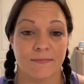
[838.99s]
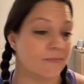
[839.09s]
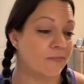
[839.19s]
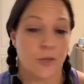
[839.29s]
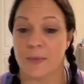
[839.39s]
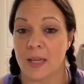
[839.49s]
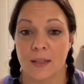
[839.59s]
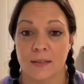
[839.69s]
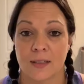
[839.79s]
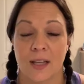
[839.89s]
for
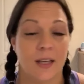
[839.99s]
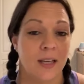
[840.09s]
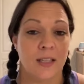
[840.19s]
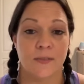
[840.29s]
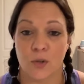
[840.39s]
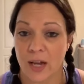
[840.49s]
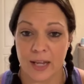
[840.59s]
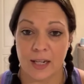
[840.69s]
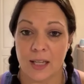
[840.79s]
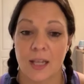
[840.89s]
me, is
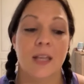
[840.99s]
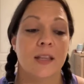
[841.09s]
variety.